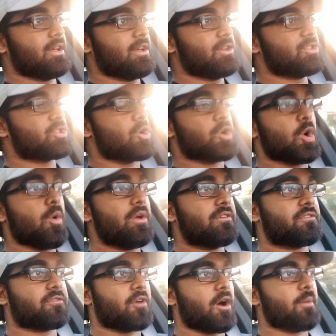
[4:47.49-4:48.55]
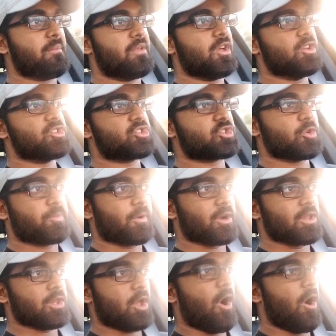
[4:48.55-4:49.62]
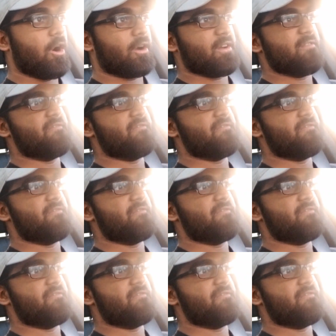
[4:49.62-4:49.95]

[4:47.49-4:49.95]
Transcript: So going from super long,